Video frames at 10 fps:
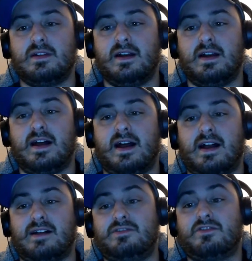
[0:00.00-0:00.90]

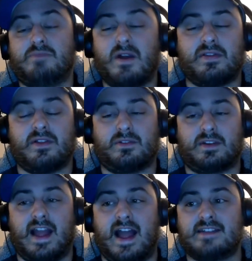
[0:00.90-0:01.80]
who are both littler
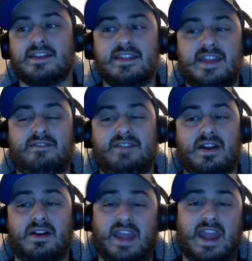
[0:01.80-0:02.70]
guys. They have
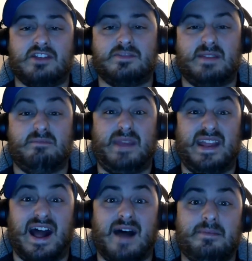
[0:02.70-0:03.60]
Deion Kane, who's been beat
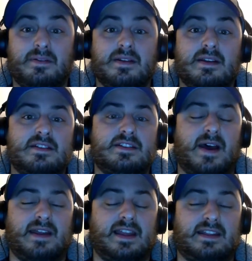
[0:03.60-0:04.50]
up. So
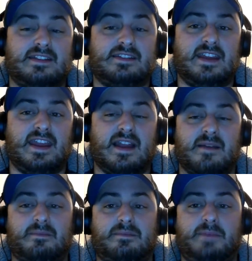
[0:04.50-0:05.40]
I'd like to see
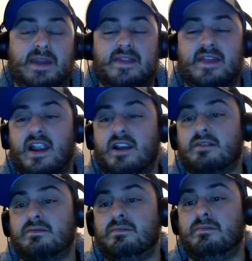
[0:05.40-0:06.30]
him be in
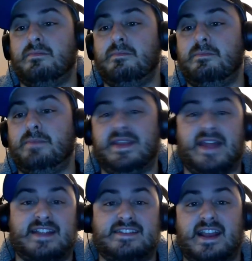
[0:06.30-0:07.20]
there, be
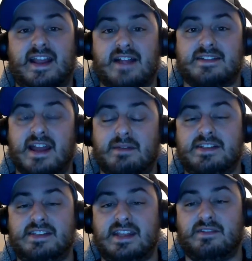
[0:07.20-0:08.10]
that second outside
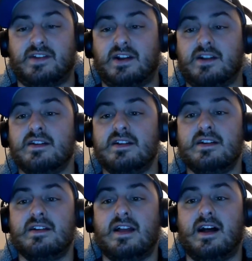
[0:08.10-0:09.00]
receiver.
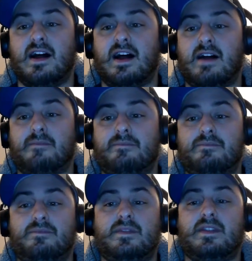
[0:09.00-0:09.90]

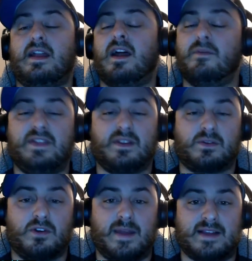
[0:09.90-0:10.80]
Hopefully their
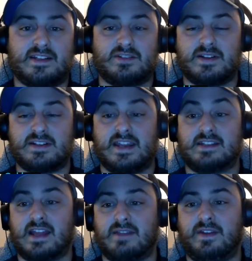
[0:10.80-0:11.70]
quarterback situation is
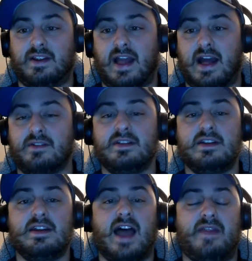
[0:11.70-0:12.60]
kind of figured out.
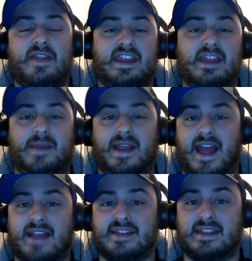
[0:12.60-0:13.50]
I think he'd be an
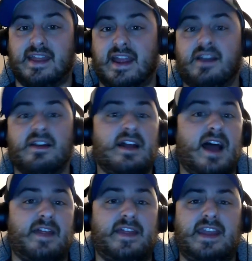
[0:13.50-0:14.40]
asset there.
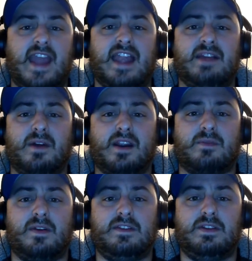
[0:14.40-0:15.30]
I think anywhere
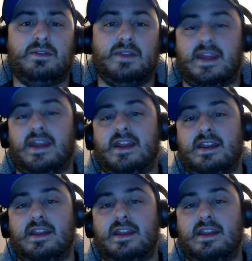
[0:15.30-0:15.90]
where you need